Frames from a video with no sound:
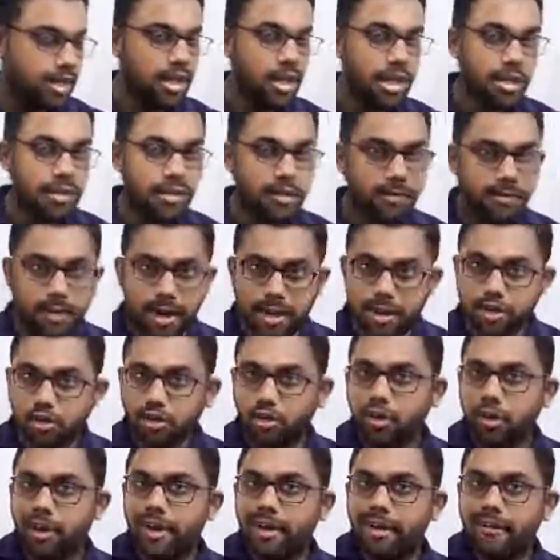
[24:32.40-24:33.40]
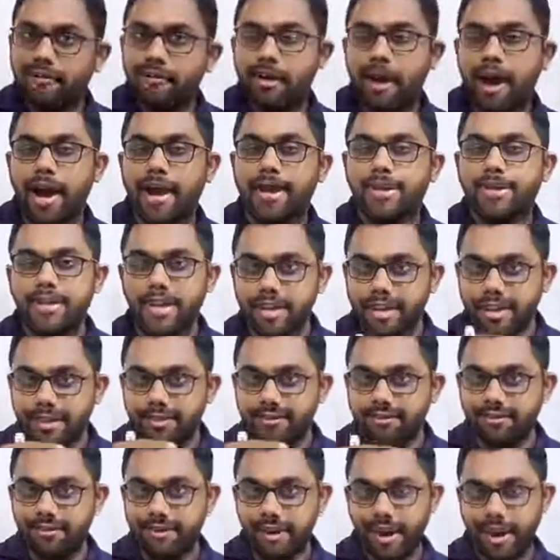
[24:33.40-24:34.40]
first we have
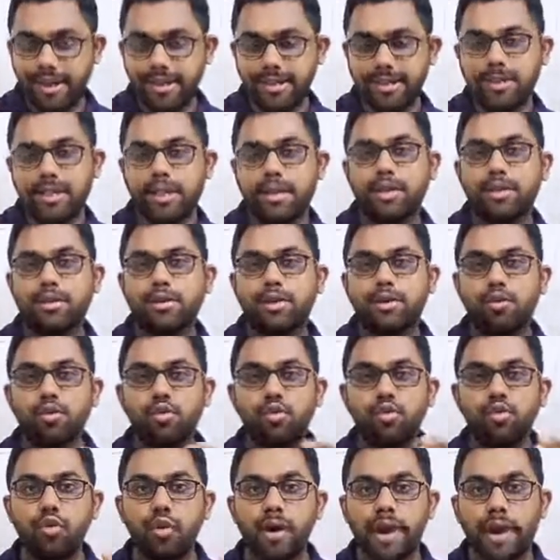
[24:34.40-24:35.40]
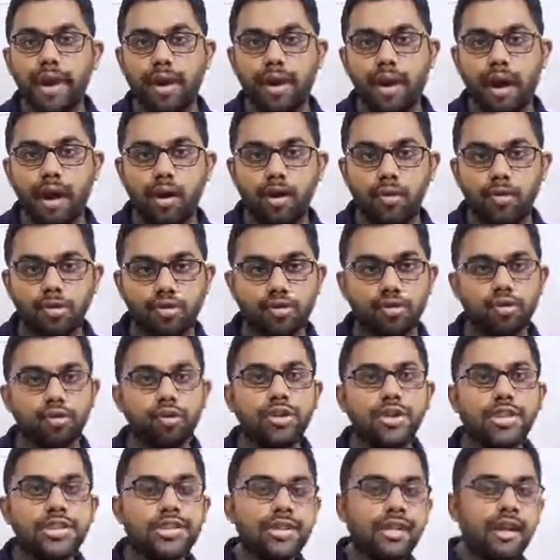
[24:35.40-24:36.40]
identified the two accounts which is
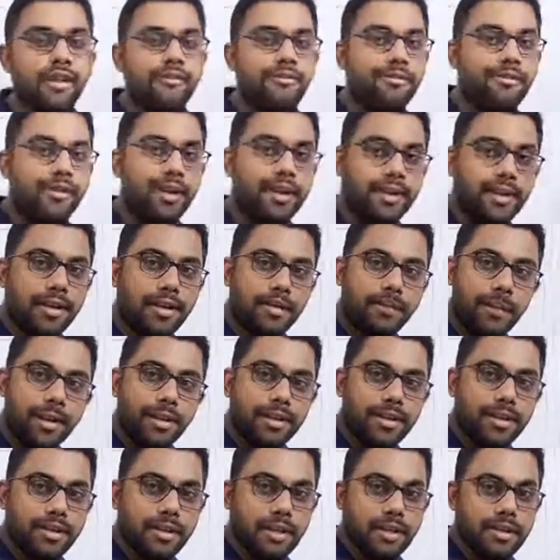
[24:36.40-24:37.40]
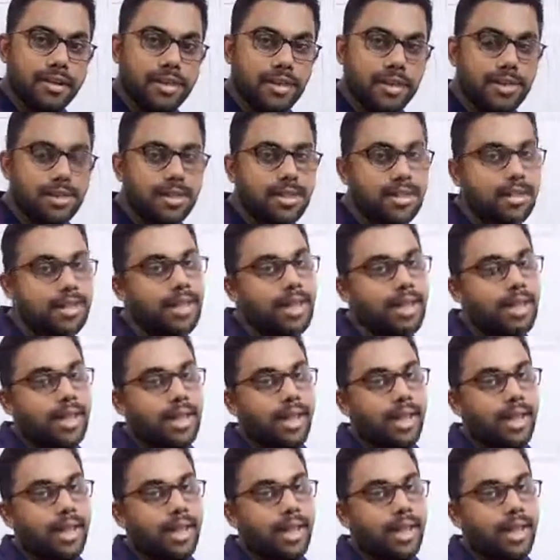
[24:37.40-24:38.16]
affected by the transaction, and